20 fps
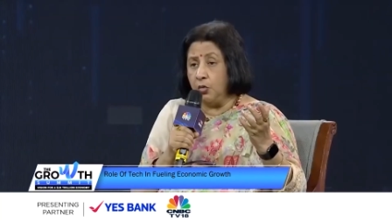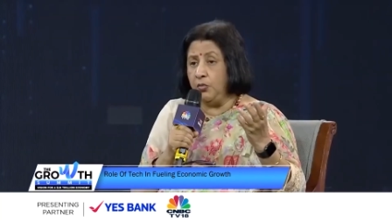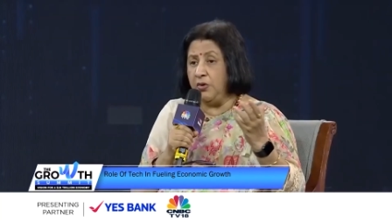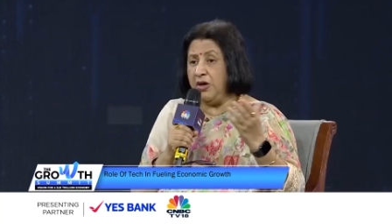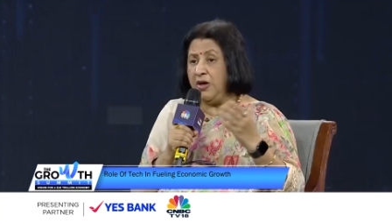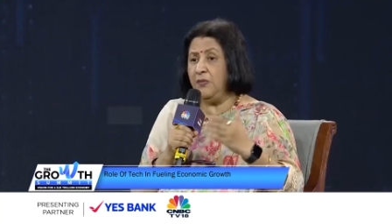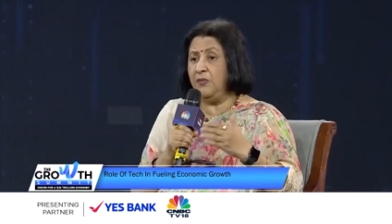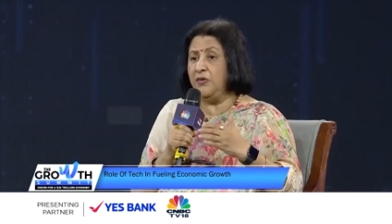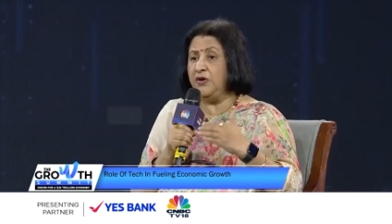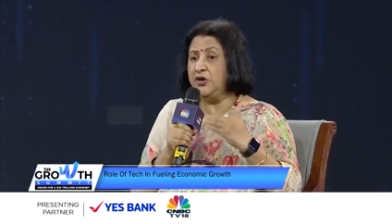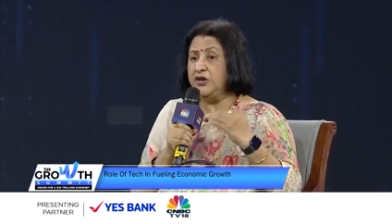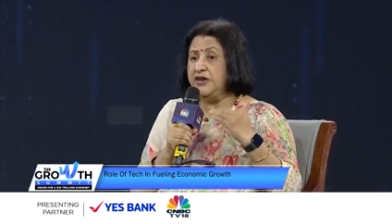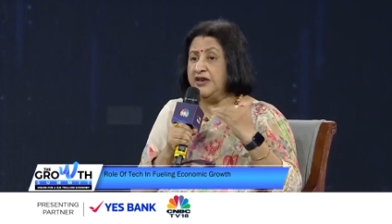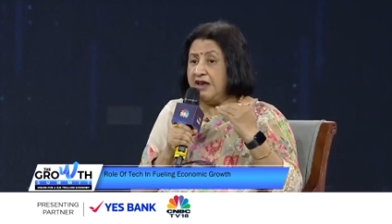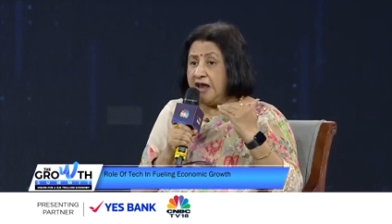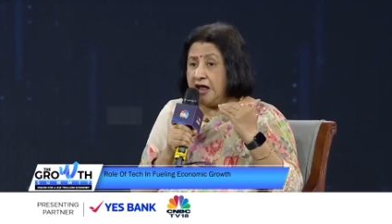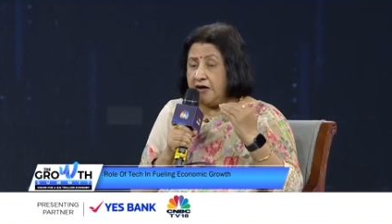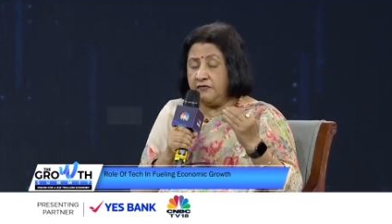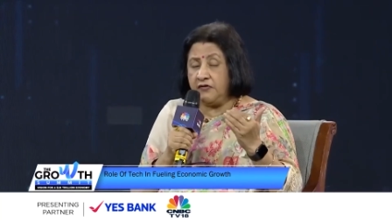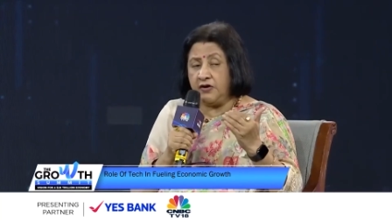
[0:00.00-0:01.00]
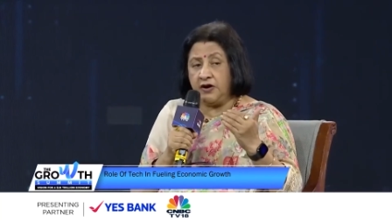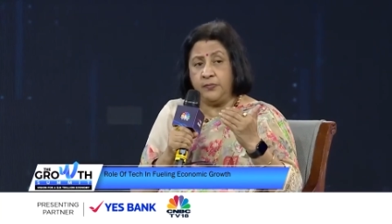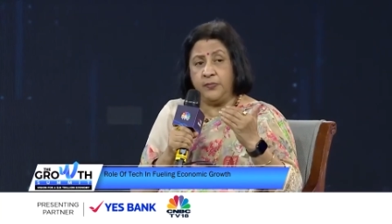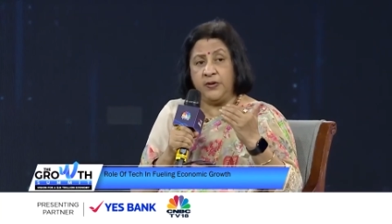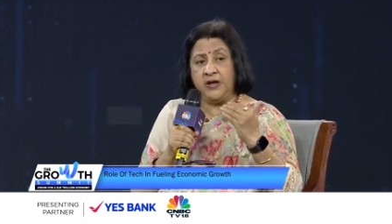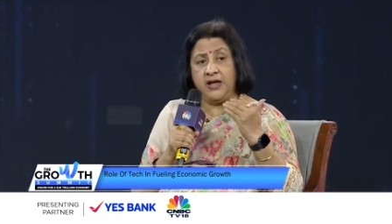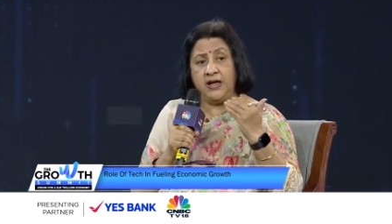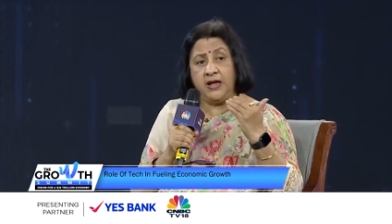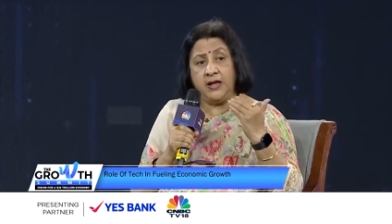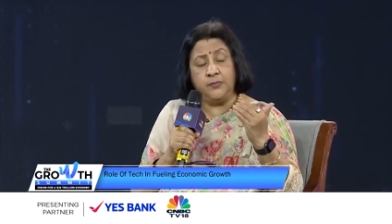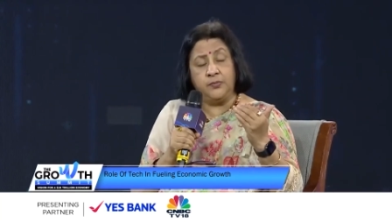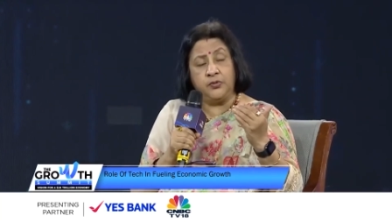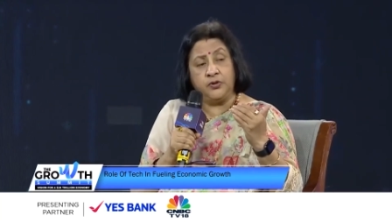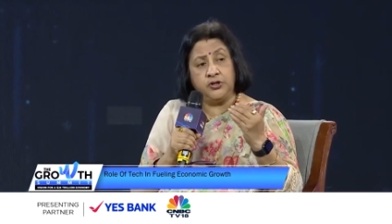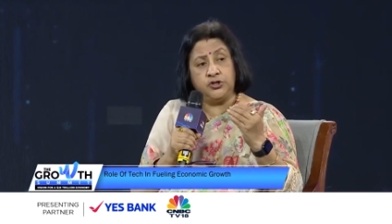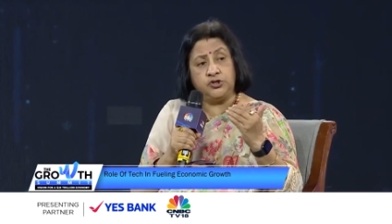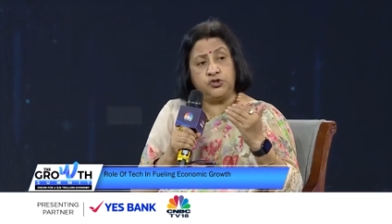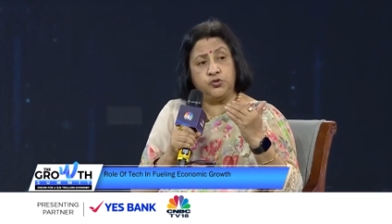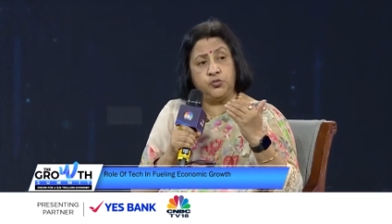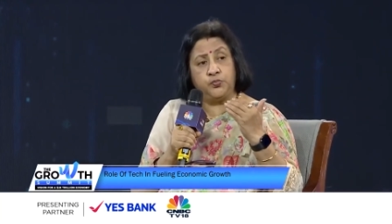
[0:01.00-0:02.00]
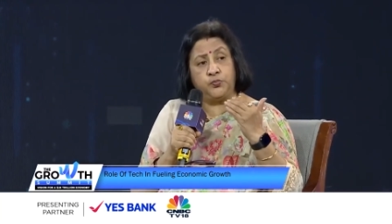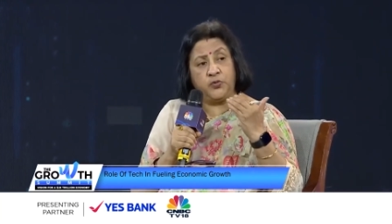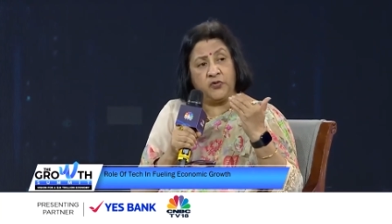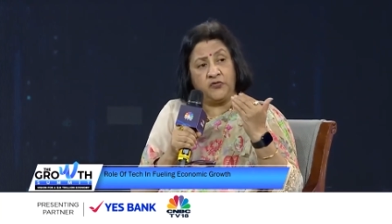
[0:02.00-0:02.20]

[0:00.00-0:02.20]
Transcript: We would never be able to